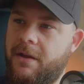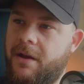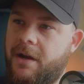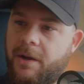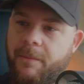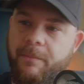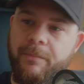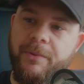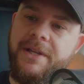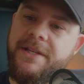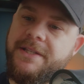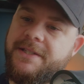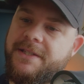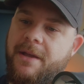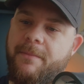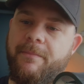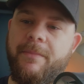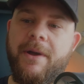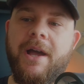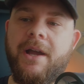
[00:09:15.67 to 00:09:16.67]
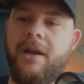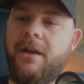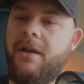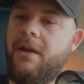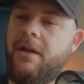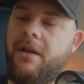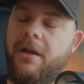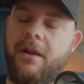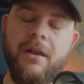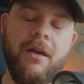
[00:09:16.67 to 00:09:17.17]
a complete step back,
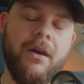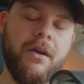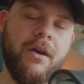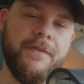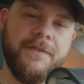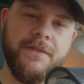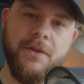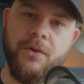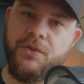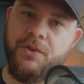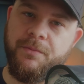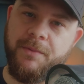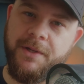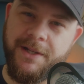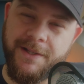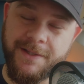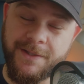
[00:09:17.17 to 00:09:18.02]
Lock off social media.